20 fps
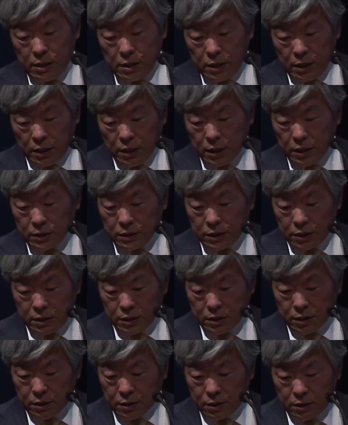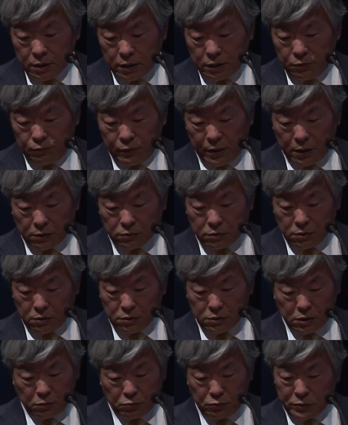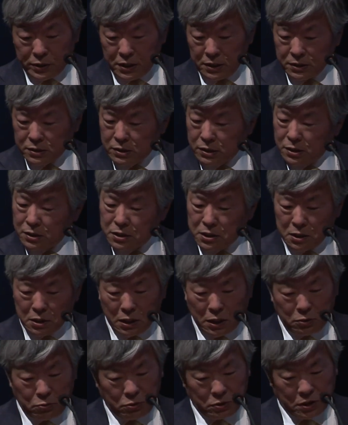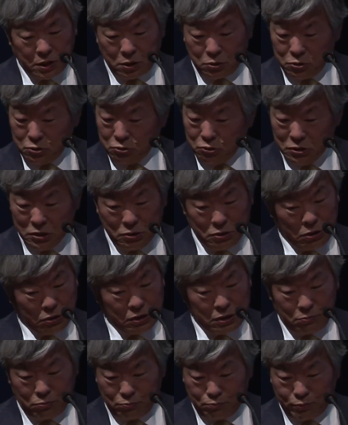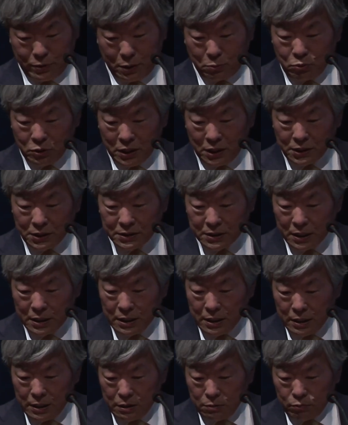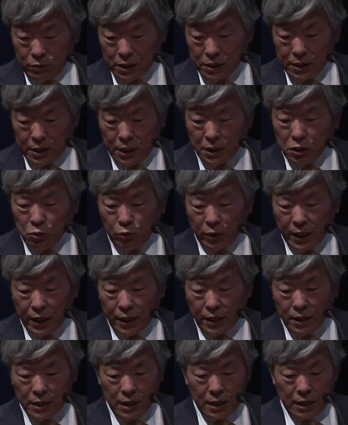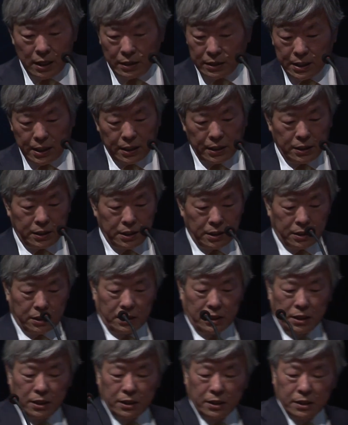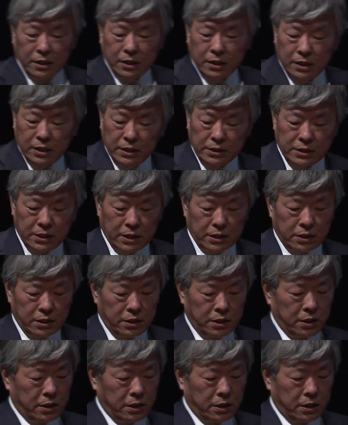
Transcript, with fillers: and in fact, some of this thing I will tell you is not even published. But anyway, the idea here is that